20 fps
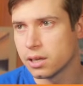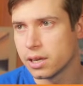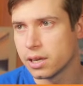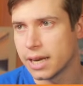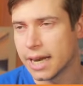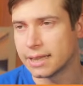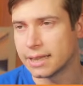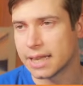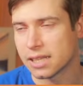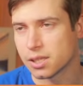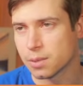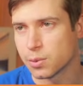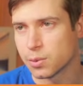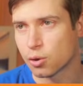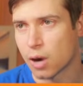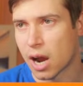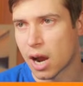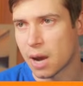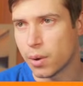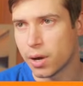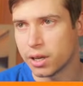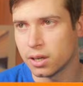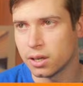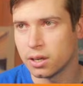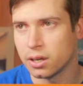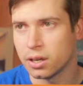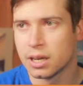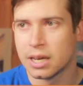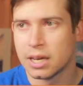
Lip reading: hit that subscribe button.